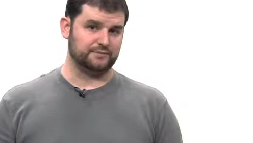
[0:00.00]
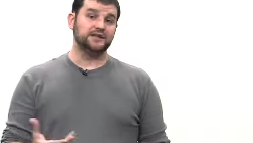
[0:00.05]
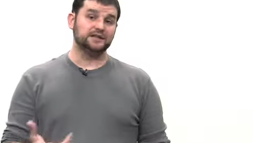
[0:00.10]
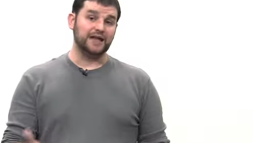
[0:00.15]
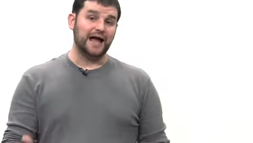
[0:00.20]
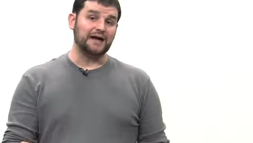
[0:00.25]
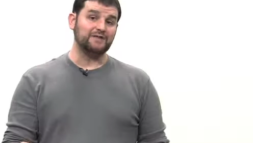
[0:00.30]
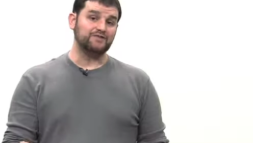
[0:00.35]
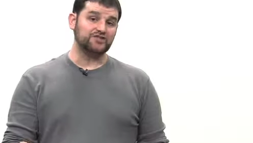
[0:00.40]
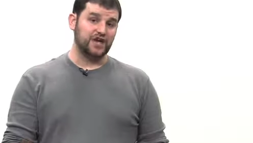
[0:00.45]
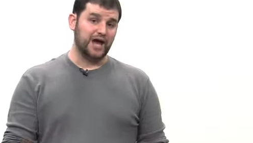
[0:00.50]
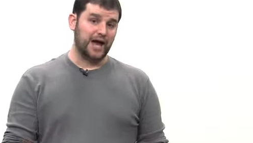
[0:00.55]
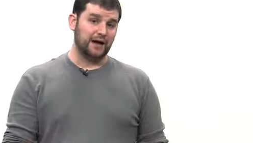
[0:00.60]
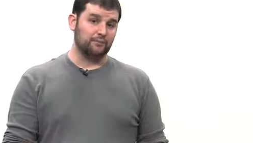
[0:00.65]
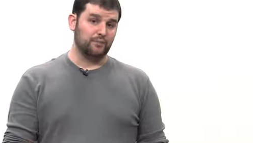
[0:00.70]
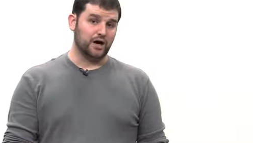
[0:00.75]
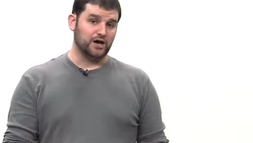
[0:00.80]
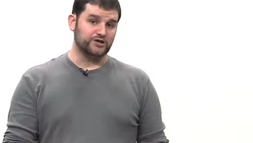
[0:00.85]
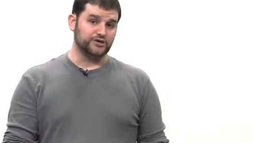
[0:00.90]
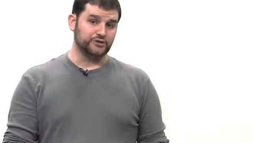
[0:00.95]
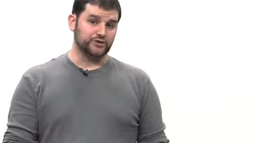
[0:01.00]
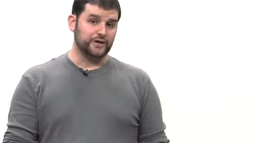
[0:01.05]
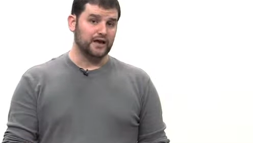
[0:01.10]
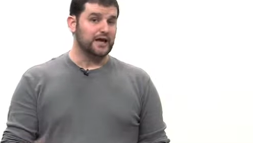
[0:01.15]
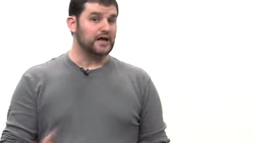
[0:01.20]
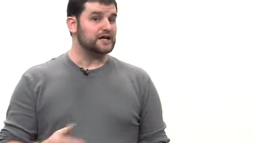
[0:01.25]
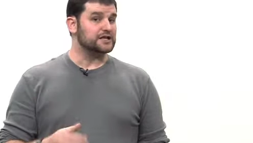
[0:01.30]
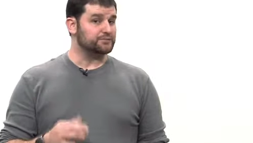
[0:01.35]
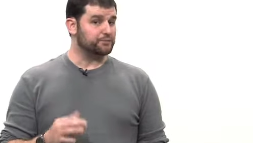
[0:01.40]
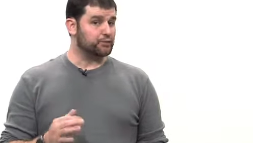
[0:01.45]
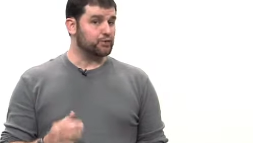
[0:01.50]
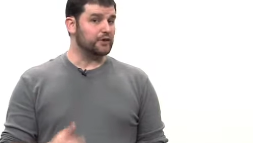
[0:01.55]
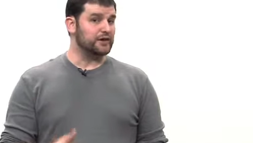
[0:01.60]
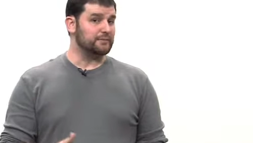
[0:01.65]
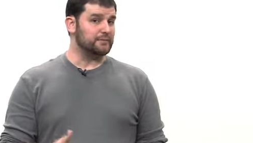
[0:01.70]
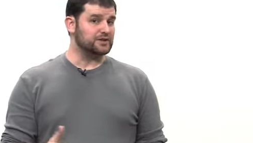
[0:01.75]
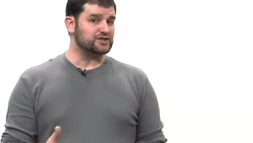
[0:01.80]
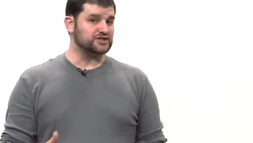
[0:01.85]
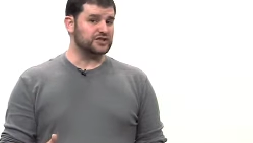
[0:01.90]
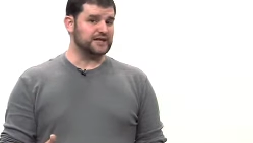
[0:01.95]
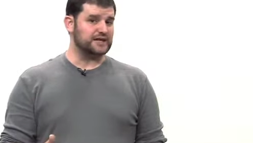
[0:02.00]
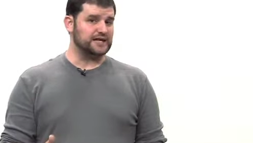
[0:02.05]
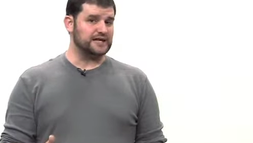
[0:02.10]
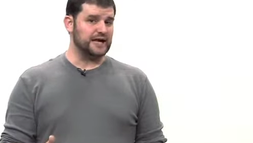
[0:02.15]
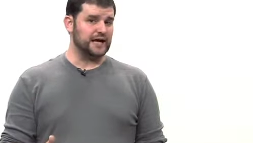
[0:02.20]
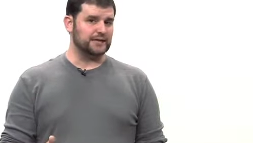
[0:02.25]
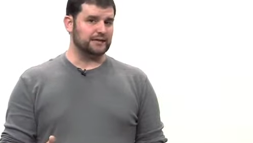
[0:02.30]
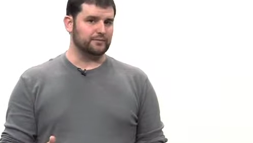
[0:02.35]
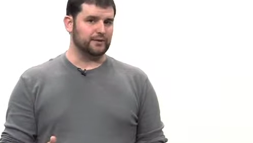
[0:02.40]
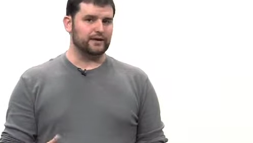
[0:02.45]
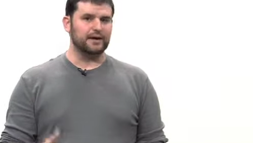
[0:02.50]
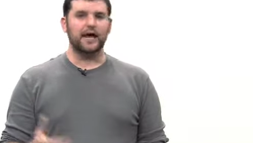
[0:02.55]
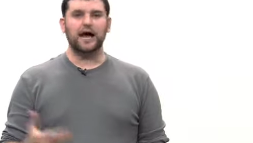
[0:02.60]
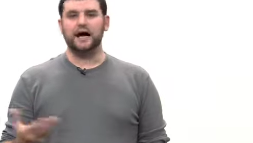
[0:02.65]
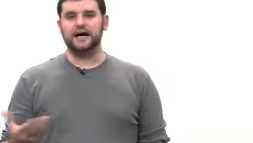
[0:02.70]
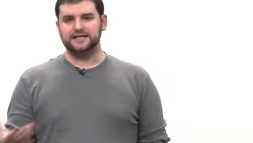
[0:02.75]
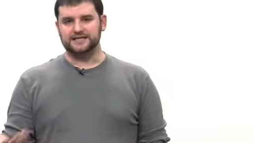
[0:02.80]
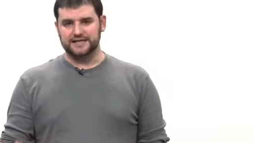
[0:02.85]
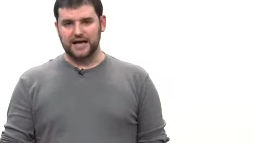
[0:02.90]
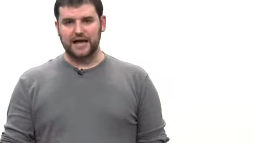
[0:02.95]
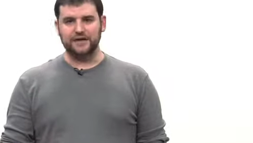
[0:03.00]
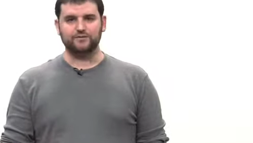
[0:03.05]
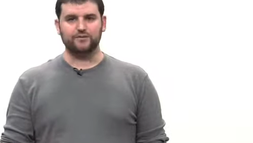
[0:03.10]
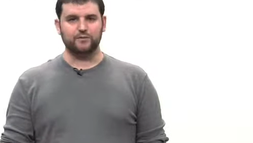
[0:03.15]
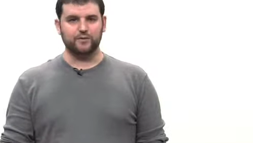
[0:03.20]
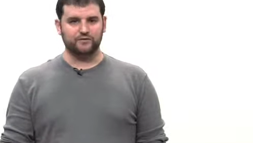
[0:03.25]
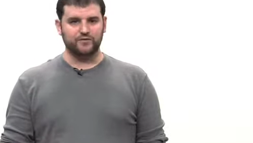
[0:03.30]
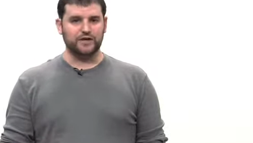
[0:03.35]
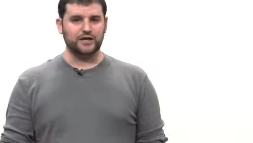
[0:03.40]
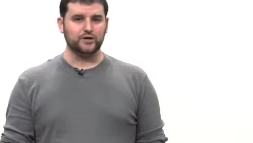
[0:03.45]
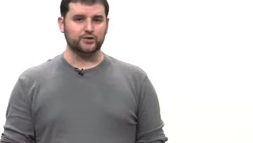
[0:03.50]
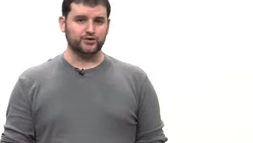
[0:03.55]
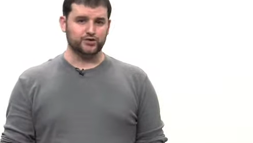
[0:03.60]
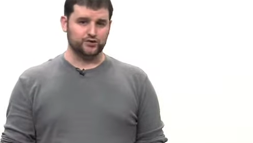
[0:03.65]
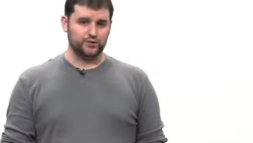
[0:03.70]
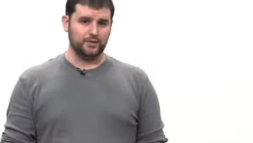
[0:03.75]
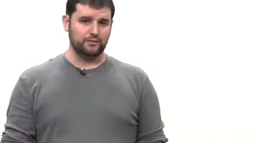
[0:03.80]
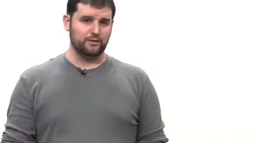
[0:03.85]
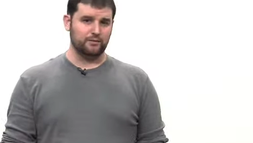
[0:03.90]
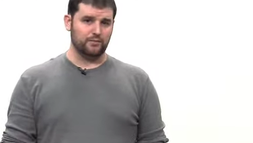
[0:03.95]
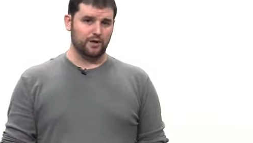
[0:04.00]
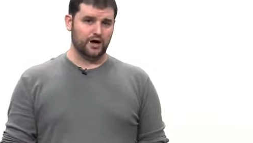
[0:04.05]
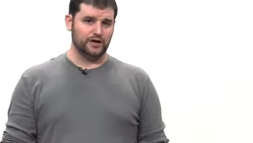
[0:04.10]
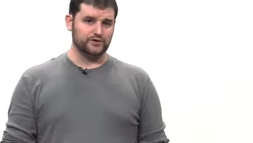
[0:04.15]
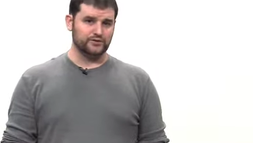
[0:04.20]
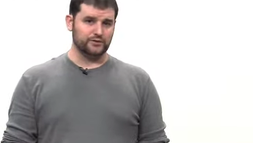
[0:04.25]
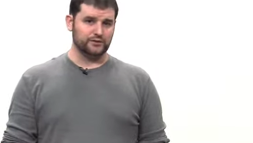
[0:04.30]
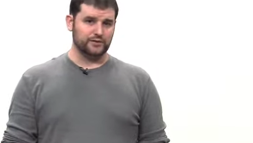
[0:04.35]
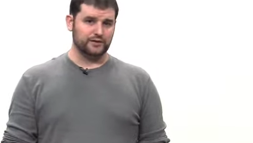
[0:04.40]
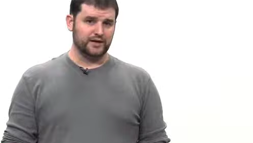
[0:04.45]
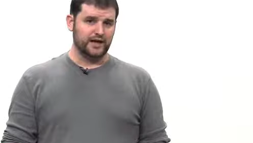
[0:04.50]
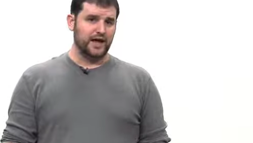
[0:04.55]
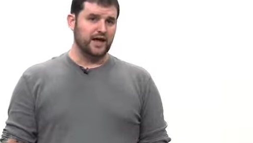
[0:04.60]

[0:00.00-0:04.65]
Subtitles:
The live chat module is pretty much the key element, aside from the video streaming module,